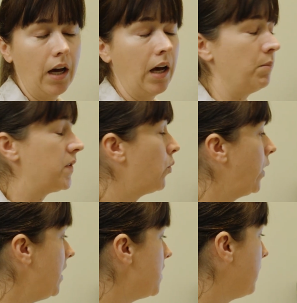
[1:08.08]
um, so we
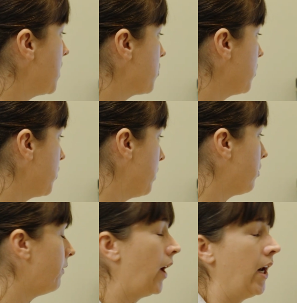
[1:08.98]
need to make sure that we're
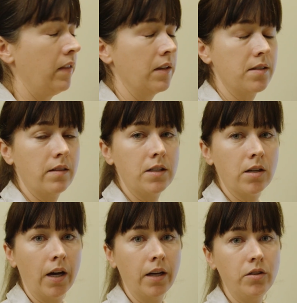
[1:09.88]
providing this in the
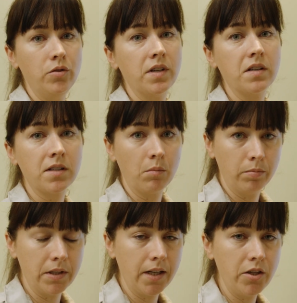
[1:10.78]
diet using
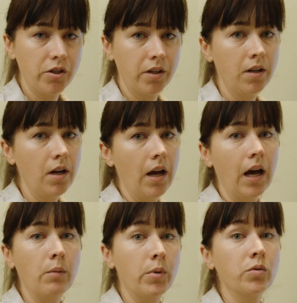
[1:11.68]
supplementation,
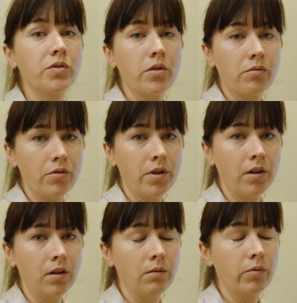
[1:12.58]
um, but also through
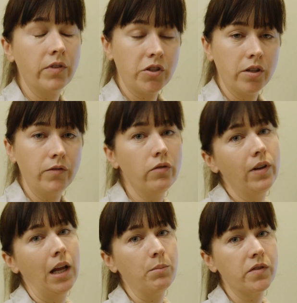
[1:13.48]
the provision of
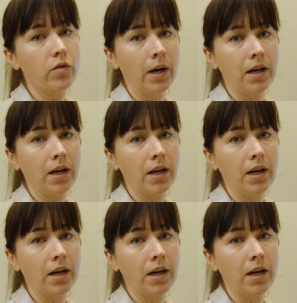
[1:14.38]
UV lamps for